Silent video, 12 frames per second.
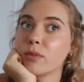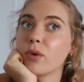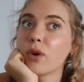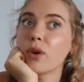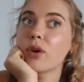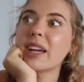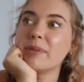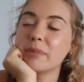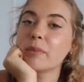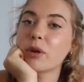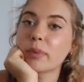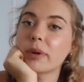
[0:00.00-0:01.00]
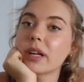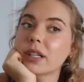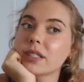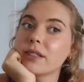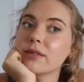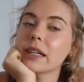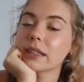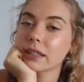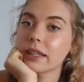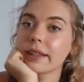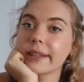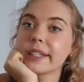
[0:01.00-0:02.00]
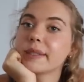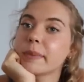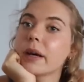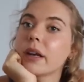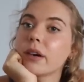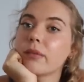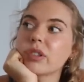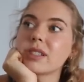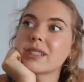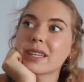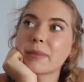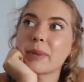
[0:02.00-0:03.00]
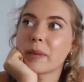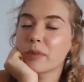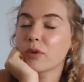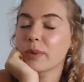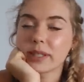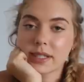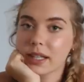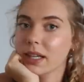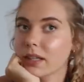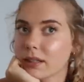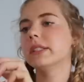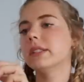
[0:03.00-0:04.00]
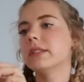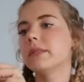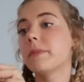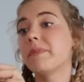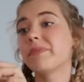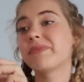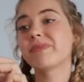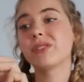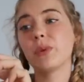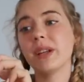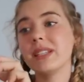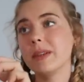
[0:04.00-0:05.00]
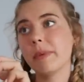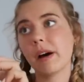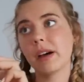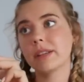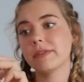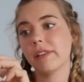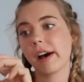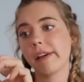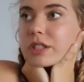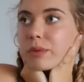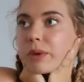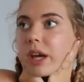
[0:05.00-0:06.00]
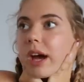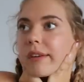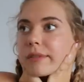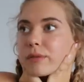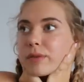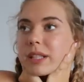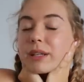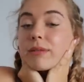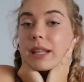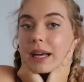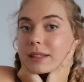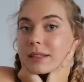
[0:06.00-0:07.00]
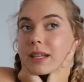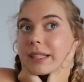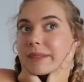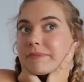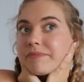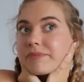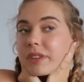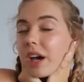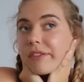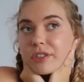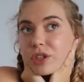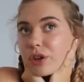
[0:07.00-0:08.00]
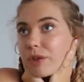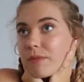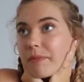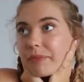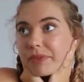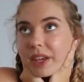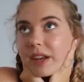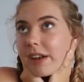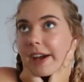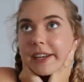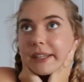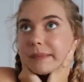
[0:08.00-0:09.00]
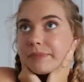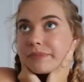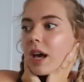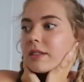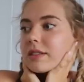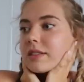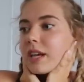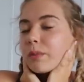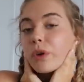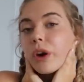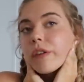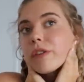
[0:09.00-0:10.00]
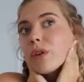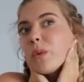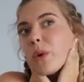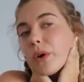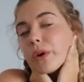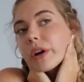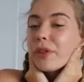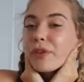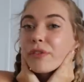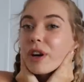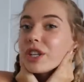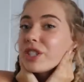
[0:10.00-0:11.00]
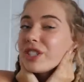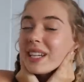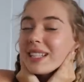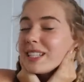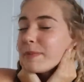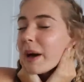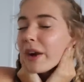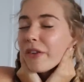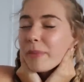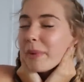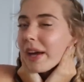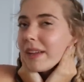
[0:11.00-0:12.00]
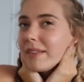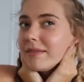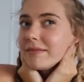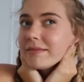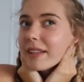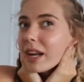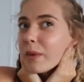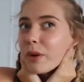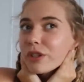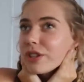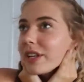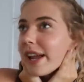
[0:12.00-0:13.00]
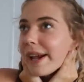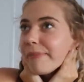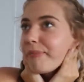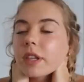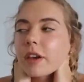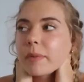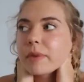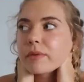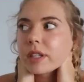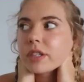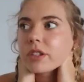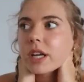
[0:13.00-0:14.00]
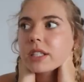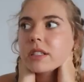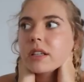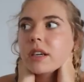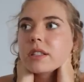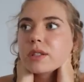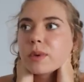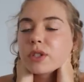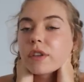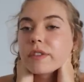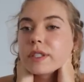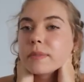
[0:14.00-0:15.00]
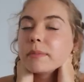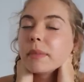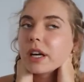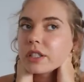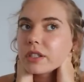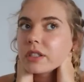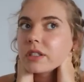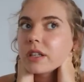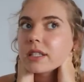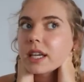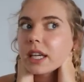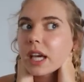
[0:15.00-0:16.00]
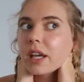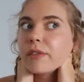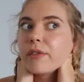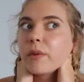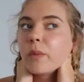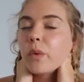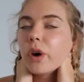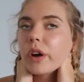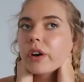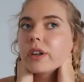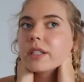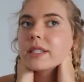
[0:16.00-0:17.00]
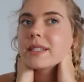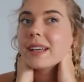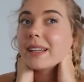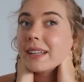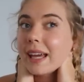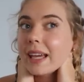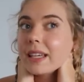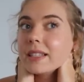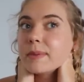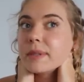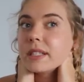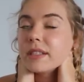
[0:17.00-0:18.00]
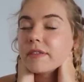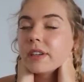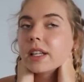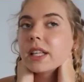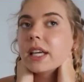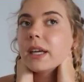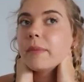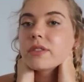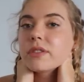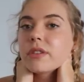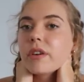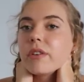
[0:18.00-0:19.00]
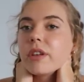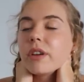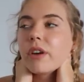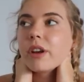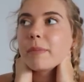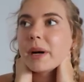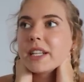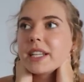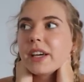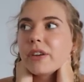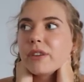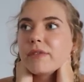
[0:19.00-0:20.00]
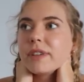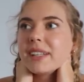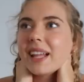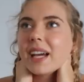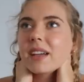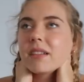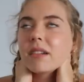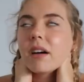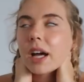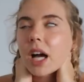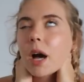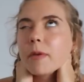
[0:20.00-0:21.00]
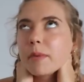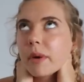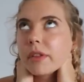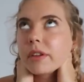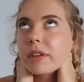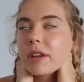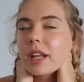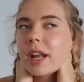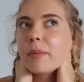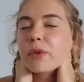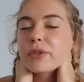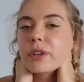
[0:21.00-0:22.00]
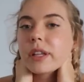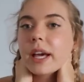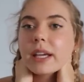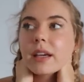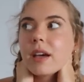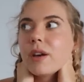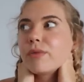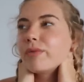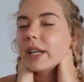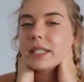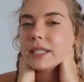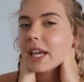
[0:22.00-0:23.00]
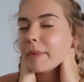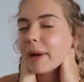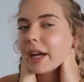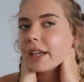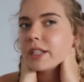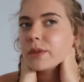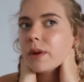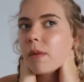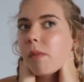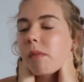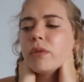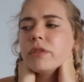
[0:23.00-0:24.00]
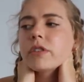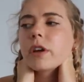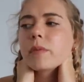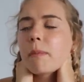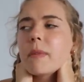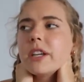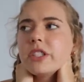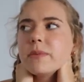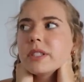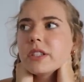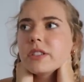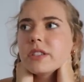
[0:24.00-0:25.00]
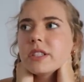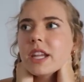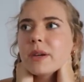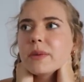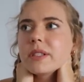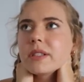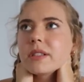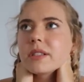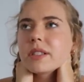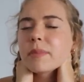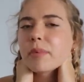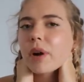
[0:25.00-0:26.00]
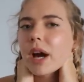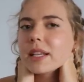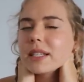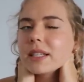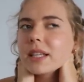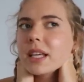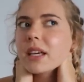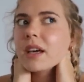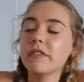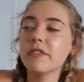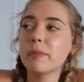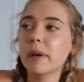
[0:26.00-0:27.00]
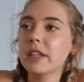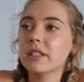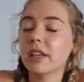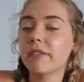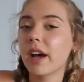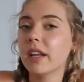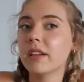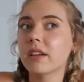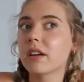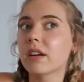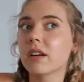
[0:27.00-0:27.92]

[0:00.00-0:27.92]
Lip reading: do more and be more productive and clean things better because it's like people will be seeing it. It is 20 past five. I just want to have a really relaxing afternoon and night in. As I said, we'll go for a walk. The fresh sheets back on the bed that I washed today. I've been really trying to switch off as much as I can from work on a Sunday specifically so that on a Monday I don't feel like, oh, I can't be bothered. And I'm also like ready to get back into it. Also, my gym session today was surprisingly one of the best I've had in